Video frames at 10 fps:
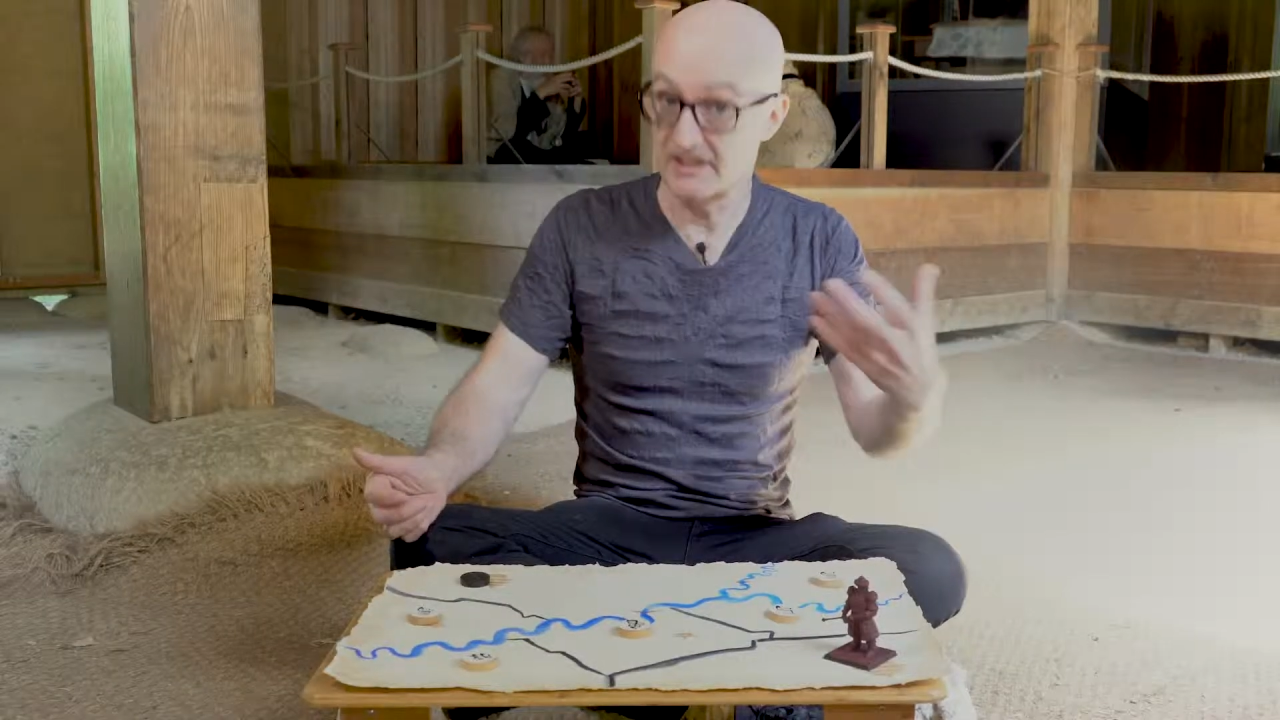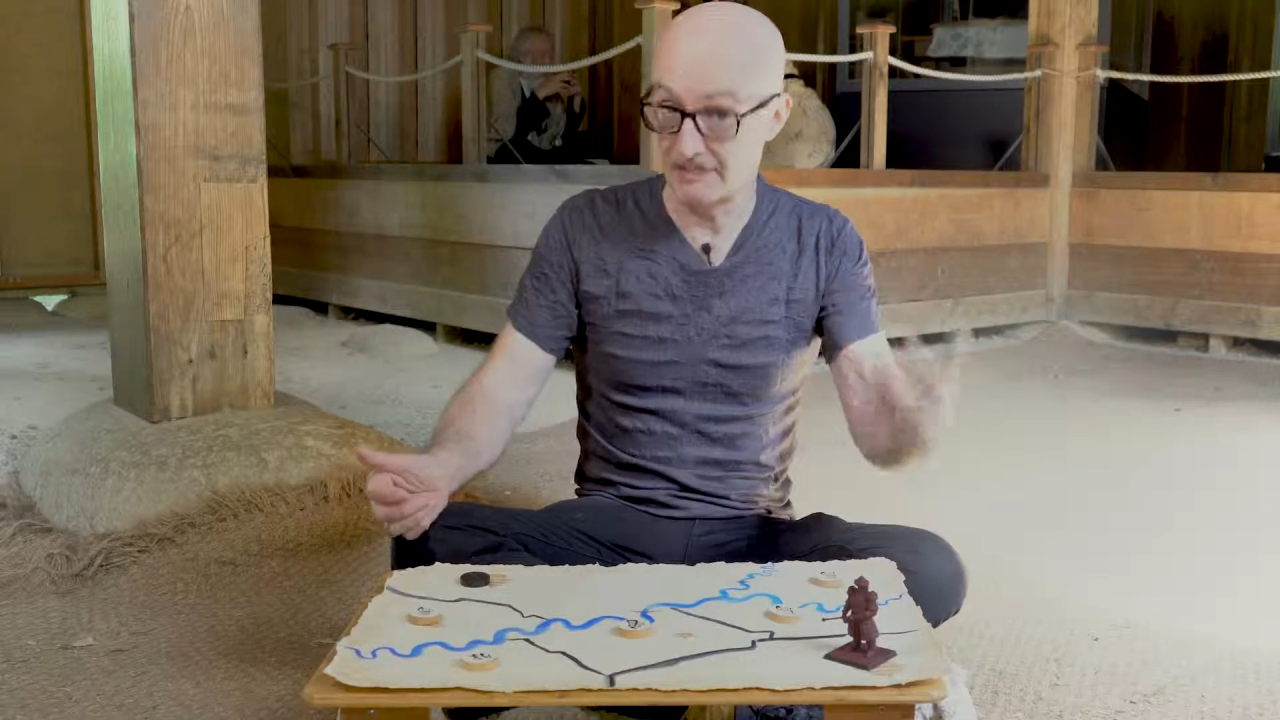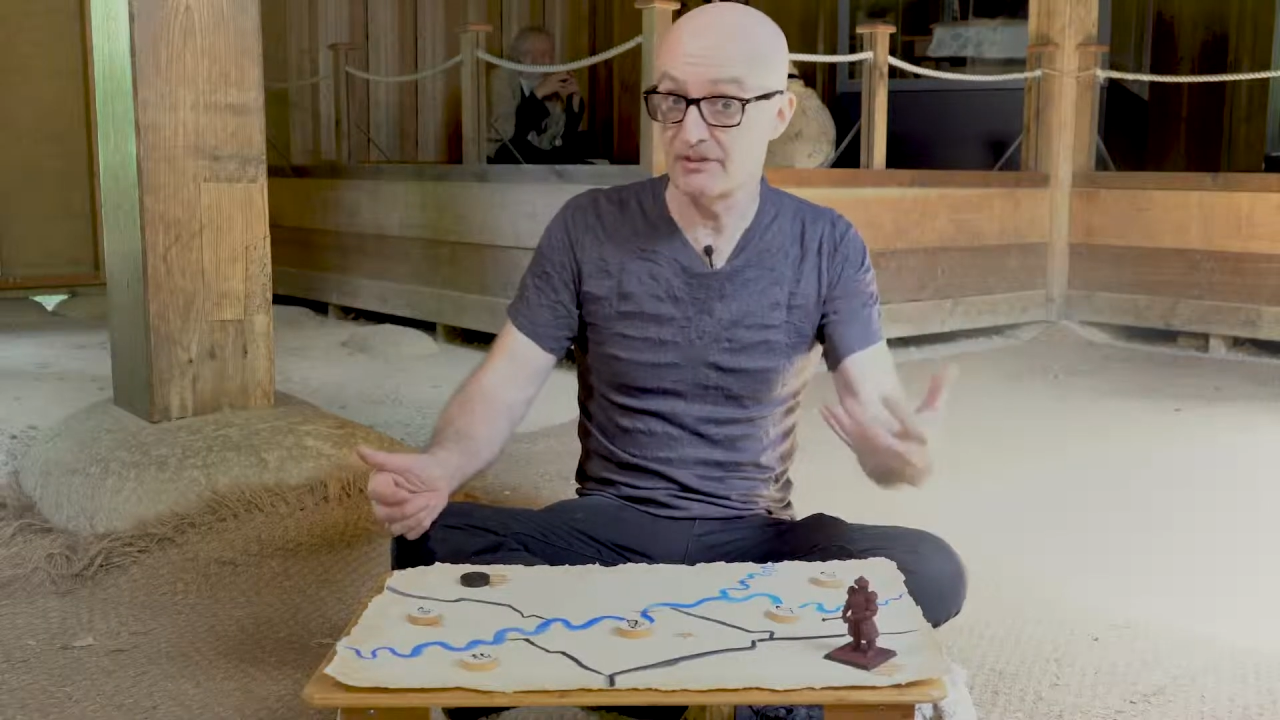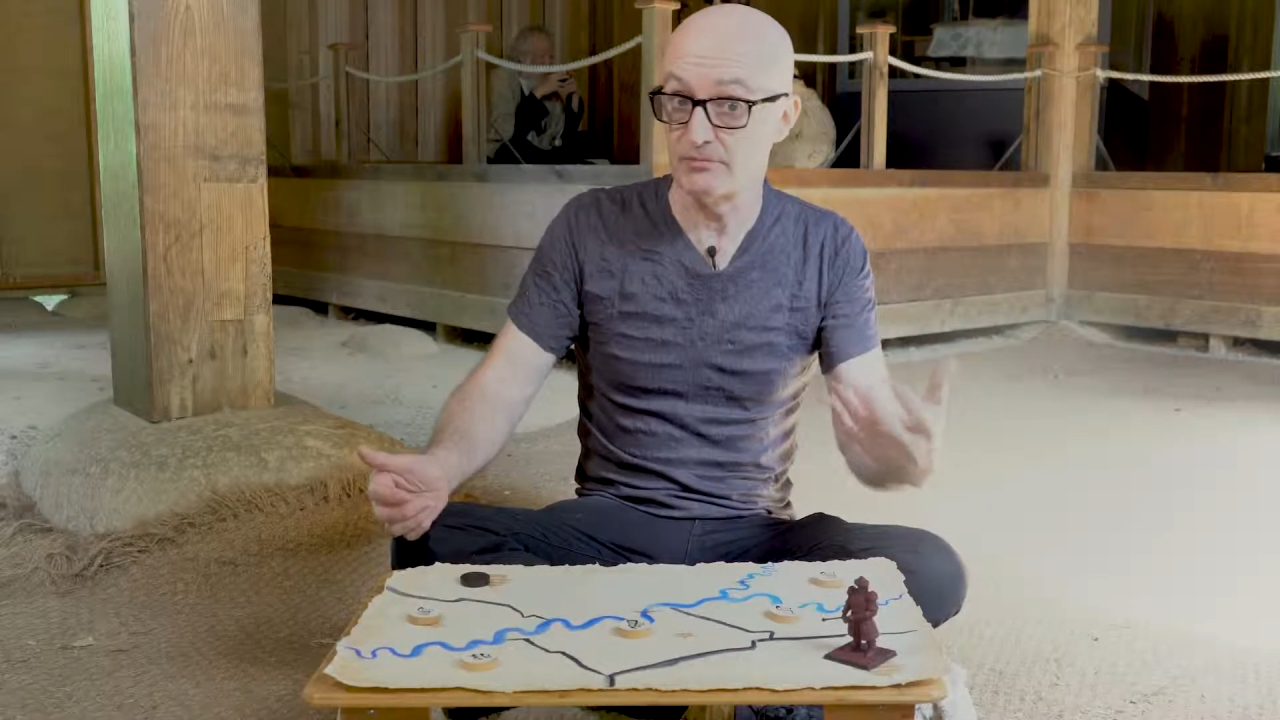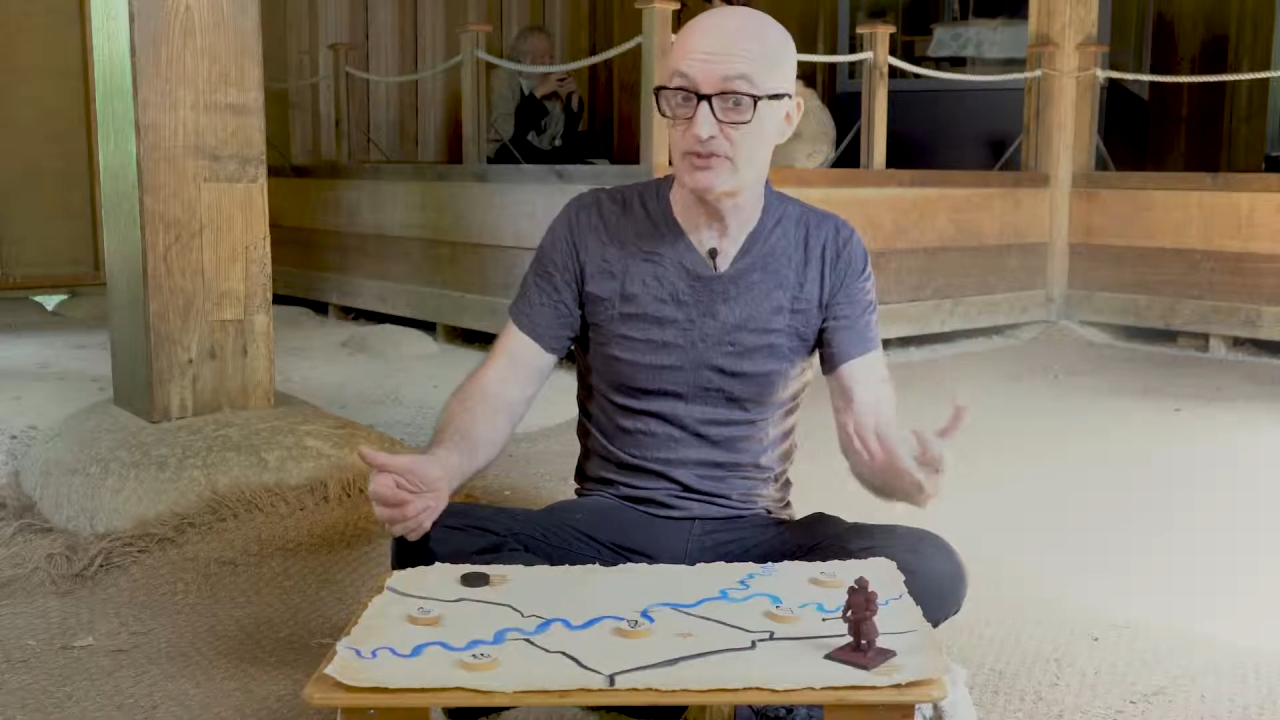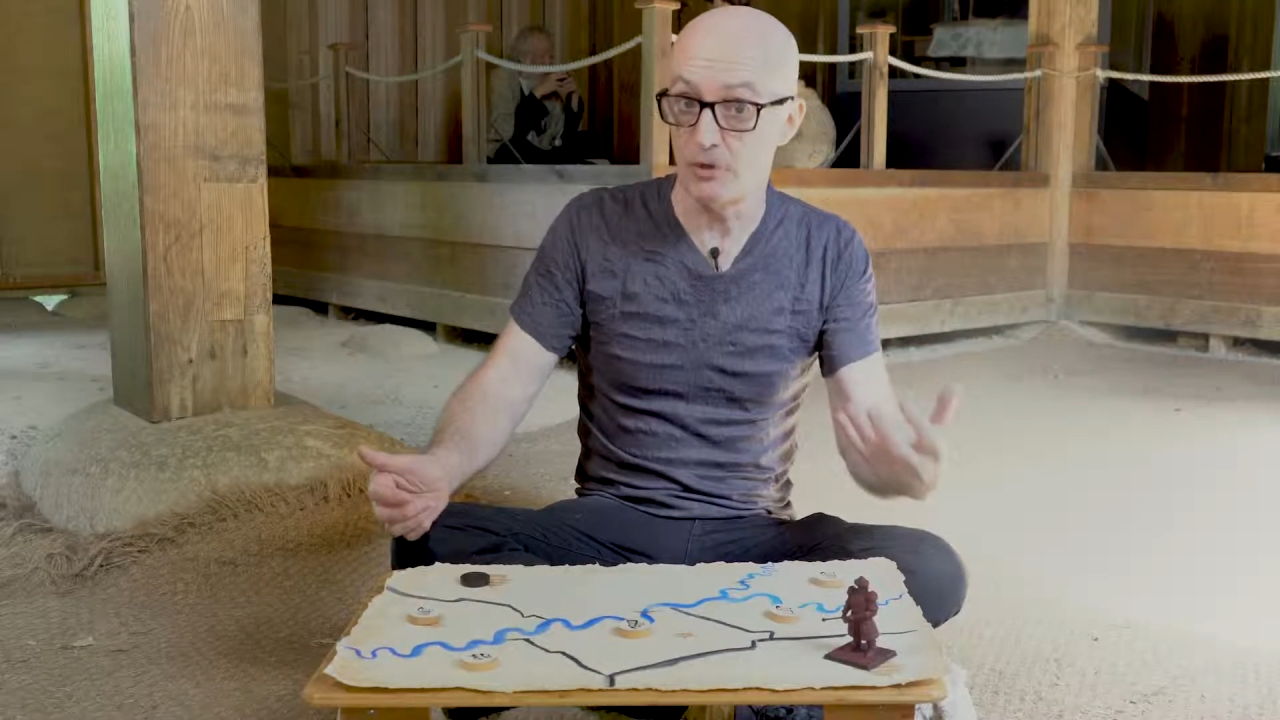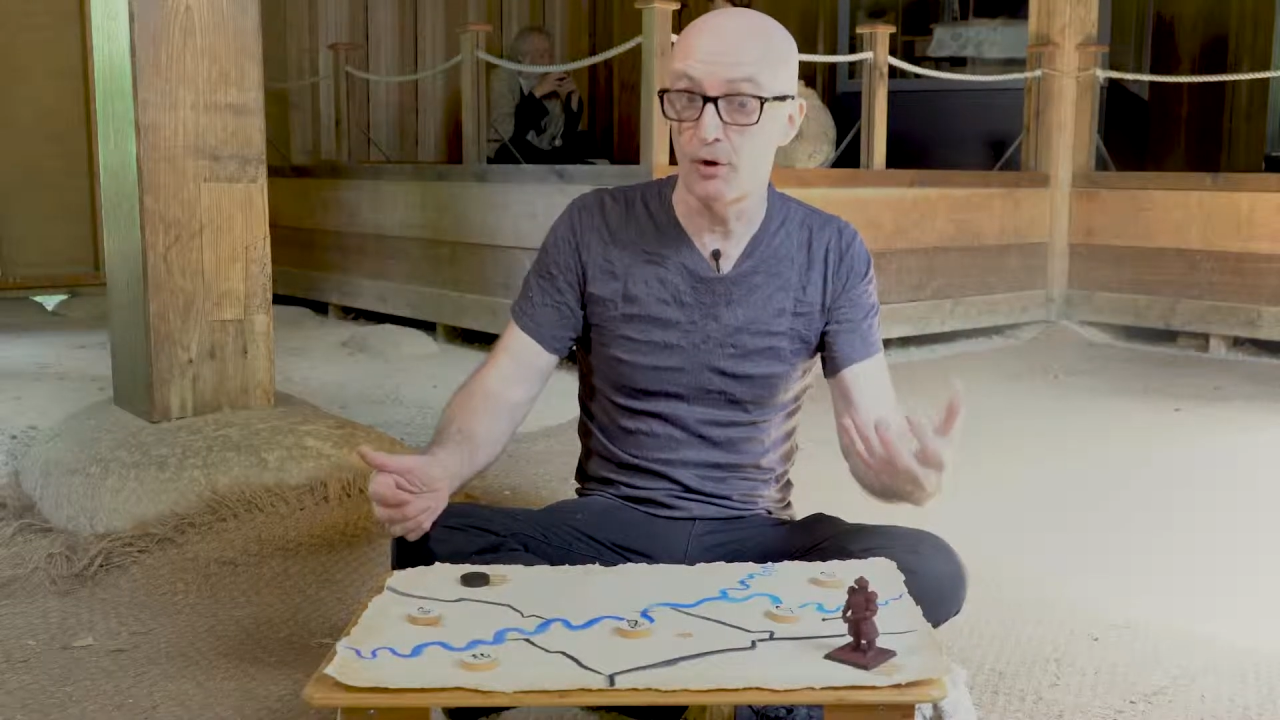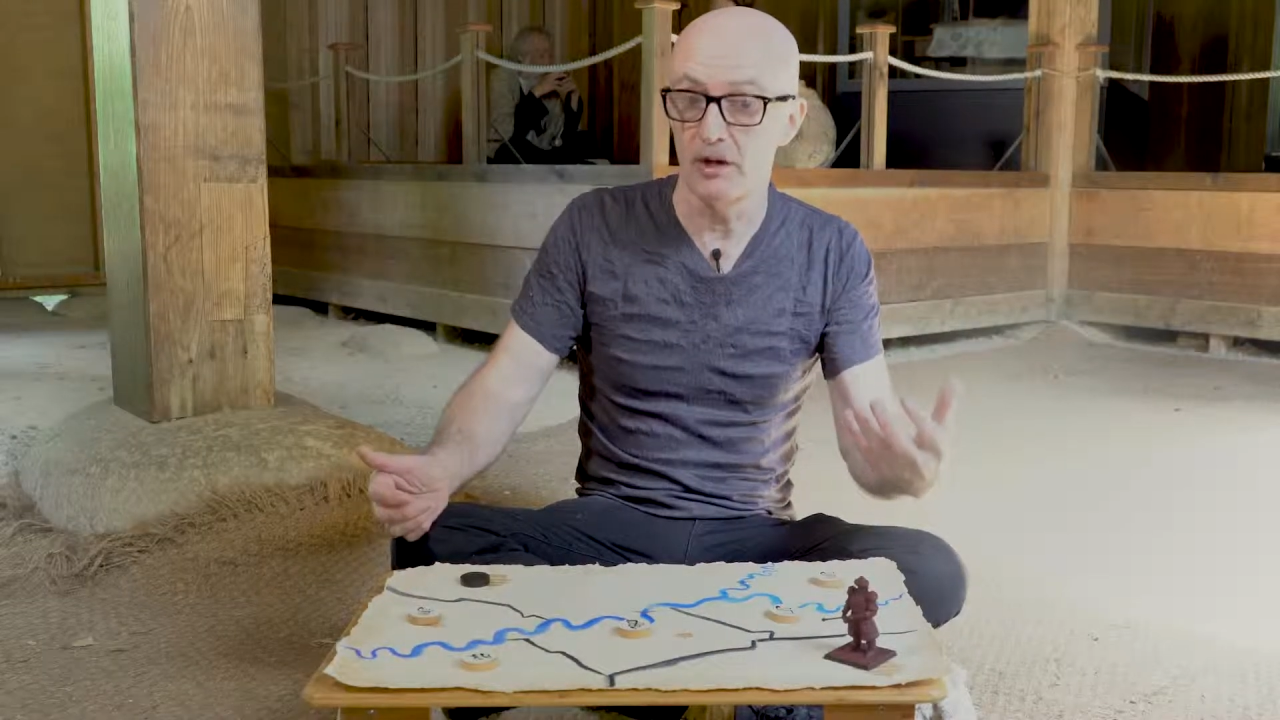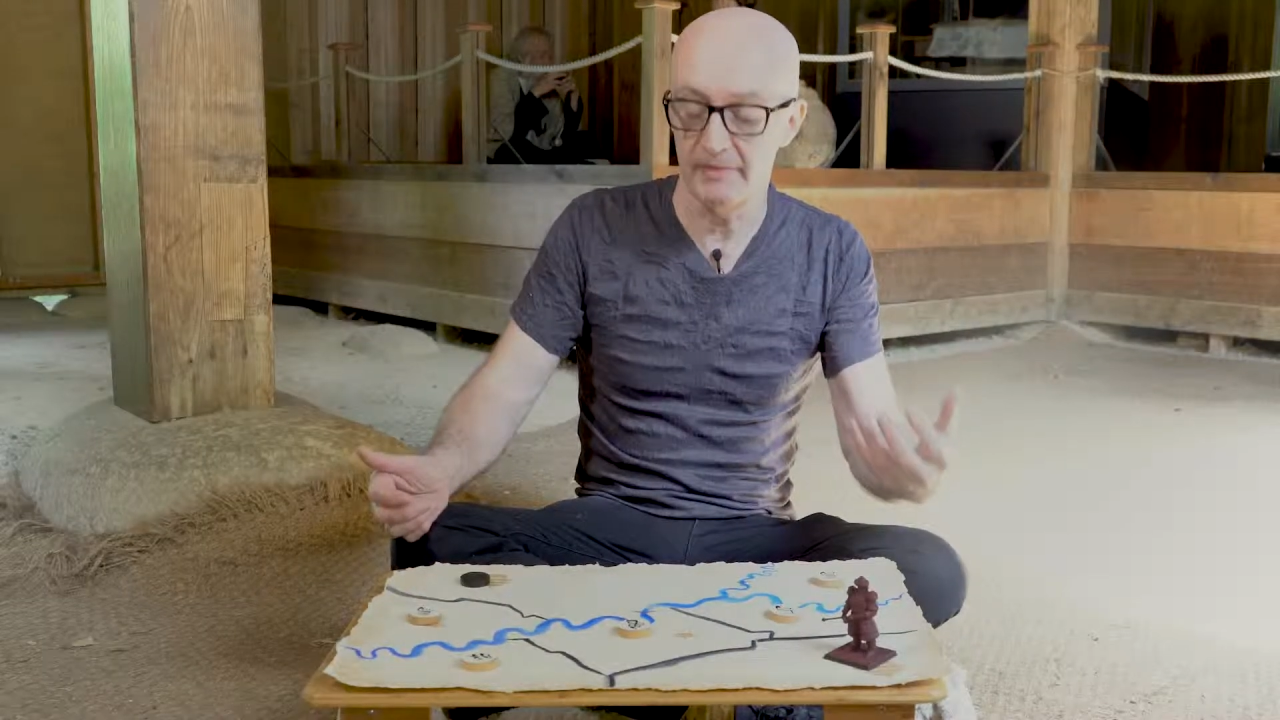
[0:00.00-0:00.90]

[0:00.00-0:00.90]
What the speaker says: give them stronger